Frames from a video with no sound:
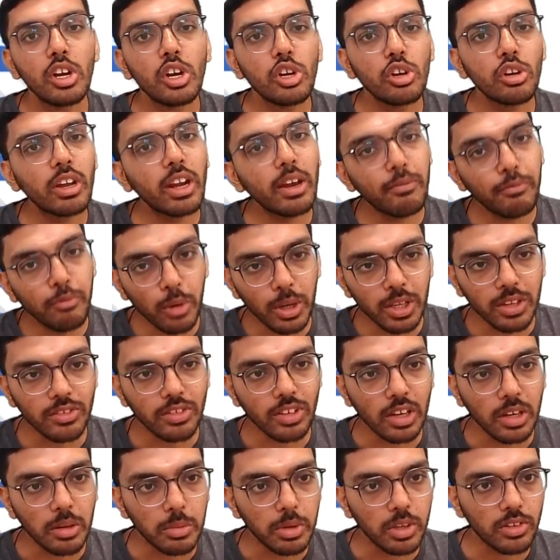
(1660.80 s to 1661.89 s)
Your F1
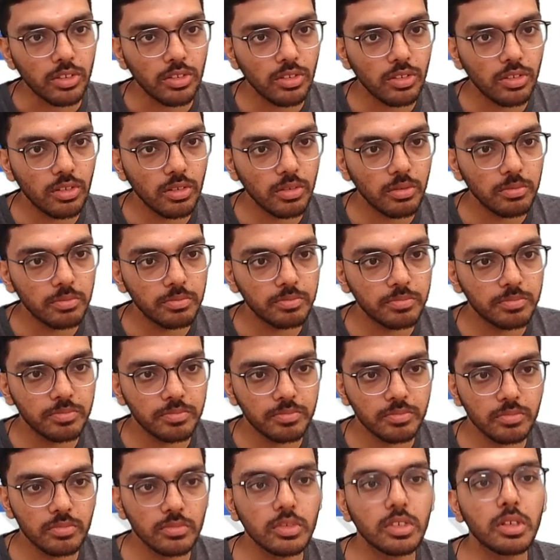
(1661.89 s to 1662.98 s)
syllabus.
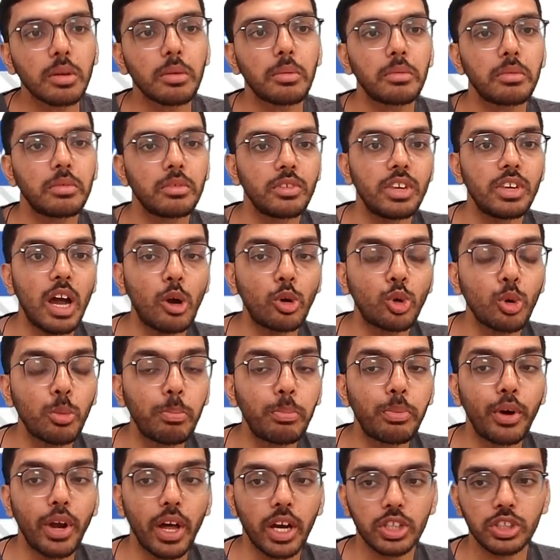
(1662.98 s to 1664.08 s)
Now to
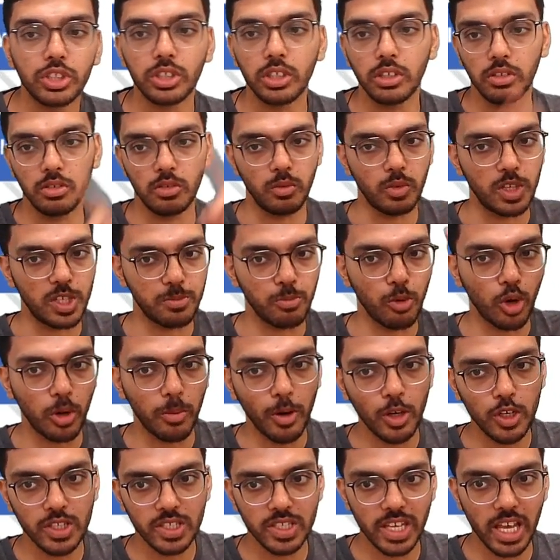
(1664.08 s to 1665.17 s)
production. We spoke
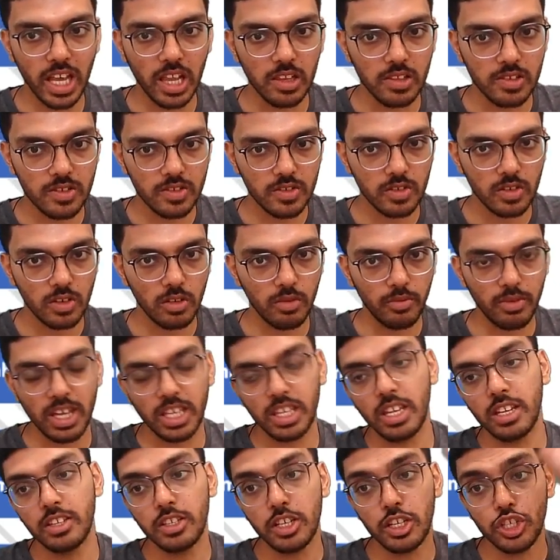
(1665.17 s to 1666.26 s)
about sales, where
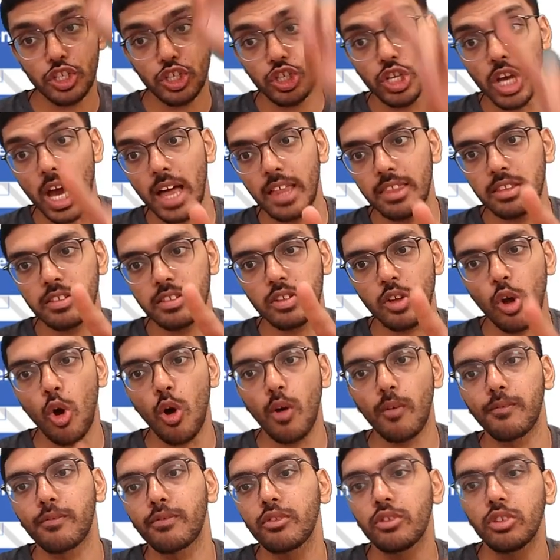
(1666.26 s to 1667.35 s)
there is a chance
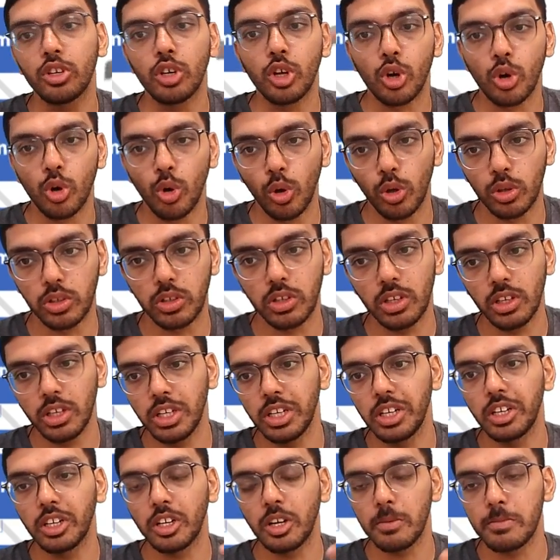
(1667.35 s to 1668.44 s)
of growth
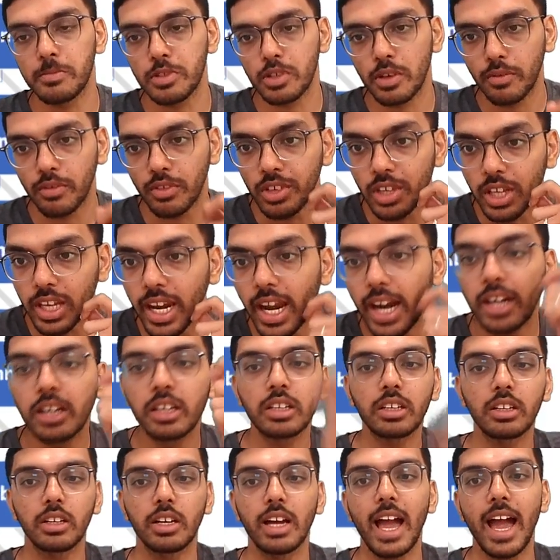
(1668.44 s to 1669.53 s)
in terms of
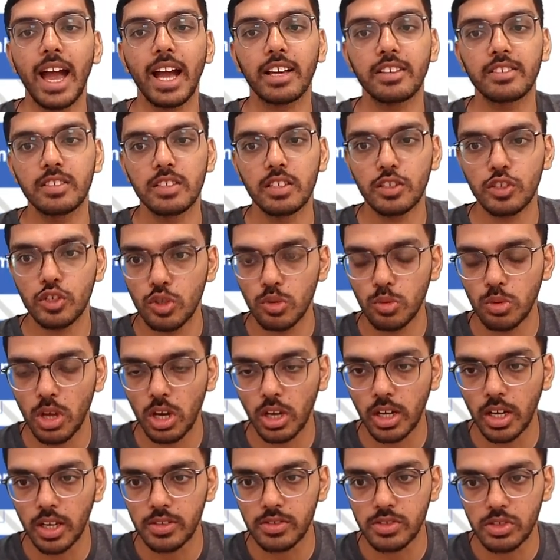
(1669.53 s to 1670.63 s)
direct access to the
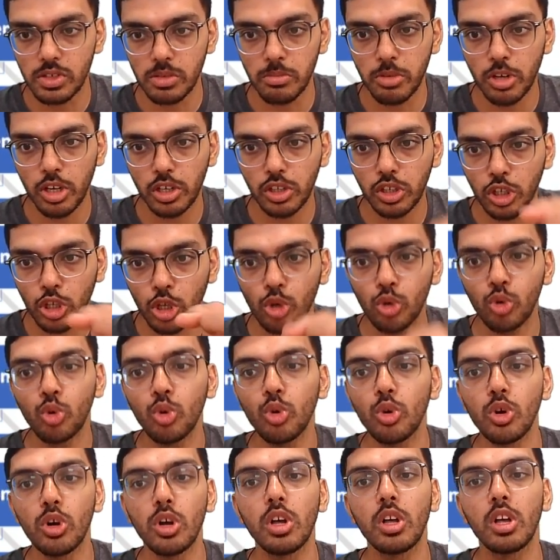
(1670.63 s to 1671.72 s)
customer
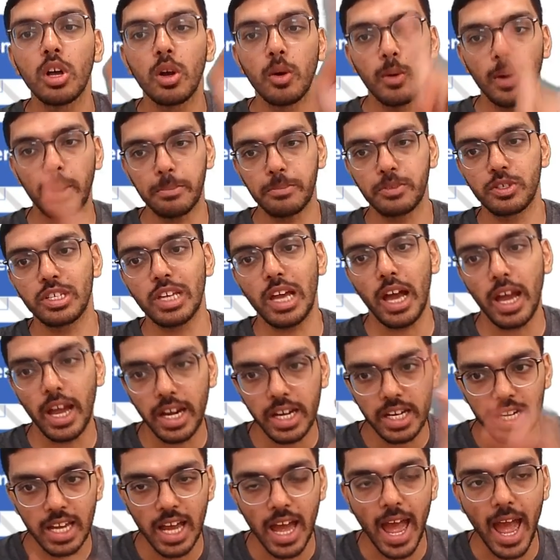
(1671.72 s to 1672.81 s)
through
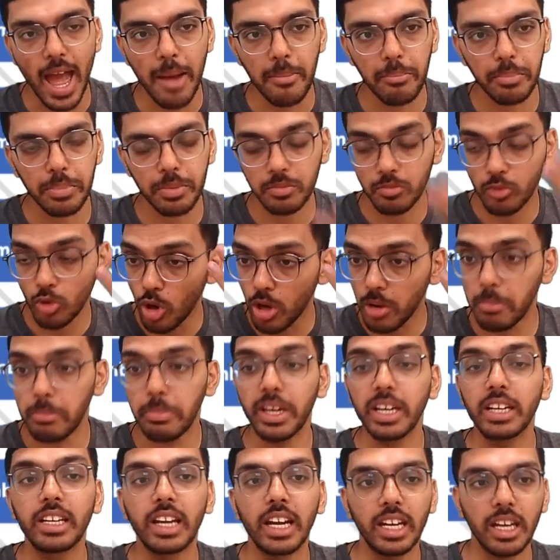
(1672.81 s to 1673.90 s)
website, app, or
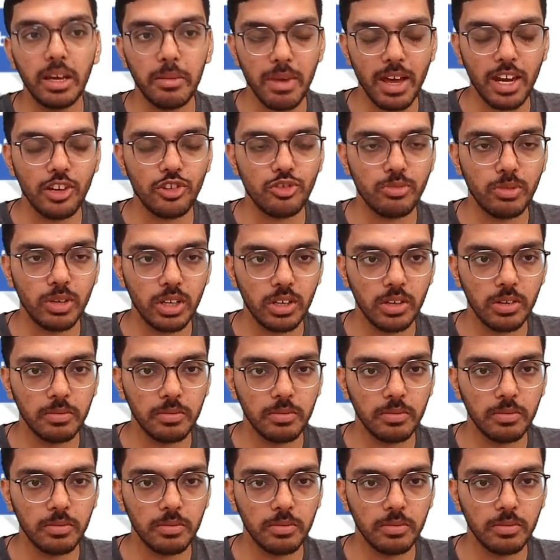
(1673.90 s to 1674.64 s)
big data management.